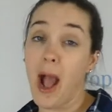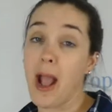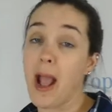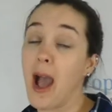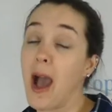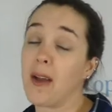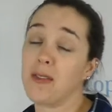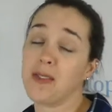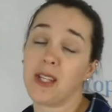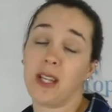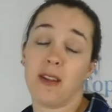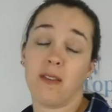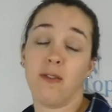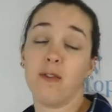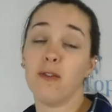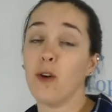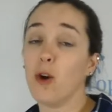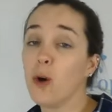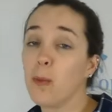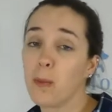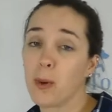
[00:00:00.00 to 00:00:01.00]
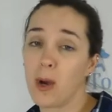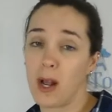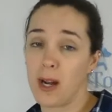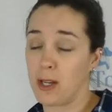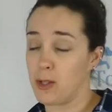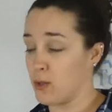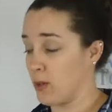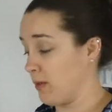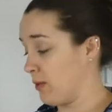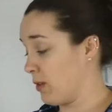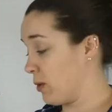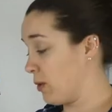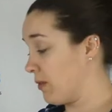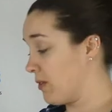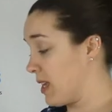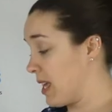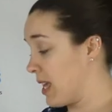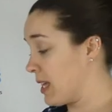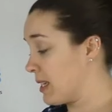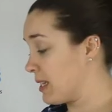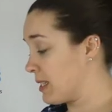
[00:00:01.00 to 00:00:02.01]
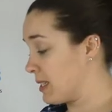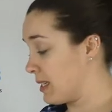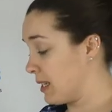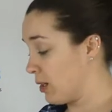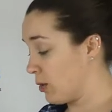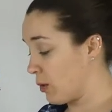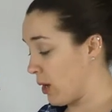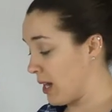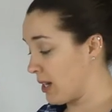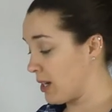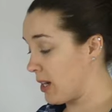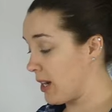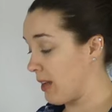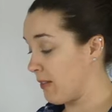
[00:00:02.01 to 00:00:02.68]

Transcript: I have done a full product review of the Andis nail grinder.